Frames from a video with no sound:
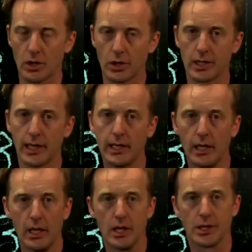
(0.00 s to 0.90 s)
Okay,
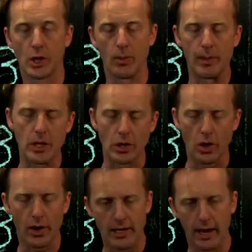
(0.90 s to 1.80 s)
so remember, you're
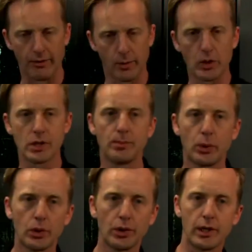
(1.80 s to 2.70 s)
going to have the most
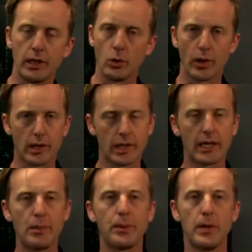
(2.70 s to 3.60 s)
important thing. You want to
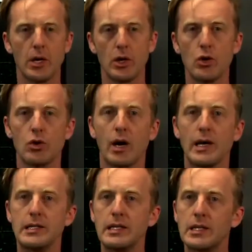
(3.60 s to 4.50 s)
keep your
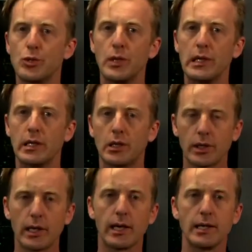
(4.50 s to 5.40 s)
ideas really
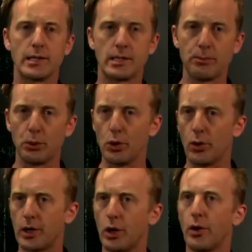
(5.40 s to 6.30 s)
clear and simple.
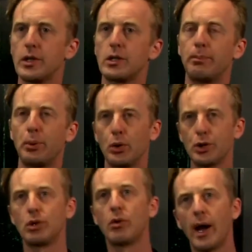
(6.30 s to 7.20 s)
You're going to
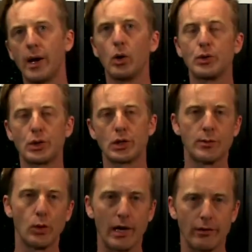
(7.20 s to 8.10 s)
push away all sorts
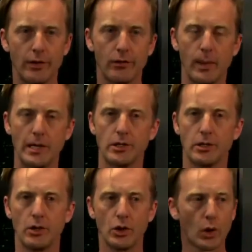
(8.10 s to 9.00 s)
of irrelevant
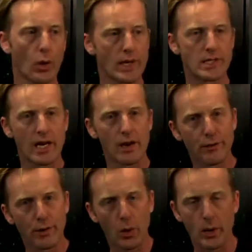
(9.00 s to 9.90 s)
information. You're going to
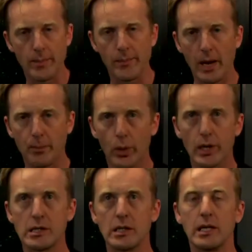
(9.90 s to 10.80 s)
identify what your main
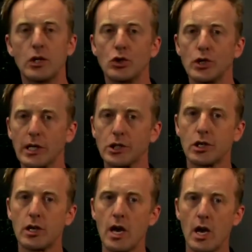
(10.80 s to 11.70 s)
point is in the
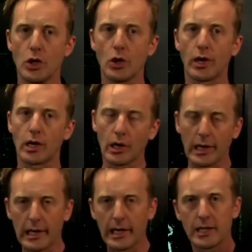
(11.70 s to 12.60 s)
introduction. You're going to
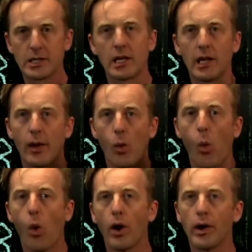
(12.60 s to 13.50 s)
clearly articulate
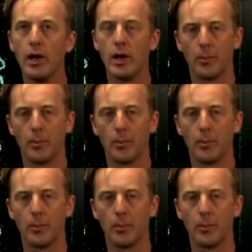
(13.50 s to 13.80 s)
what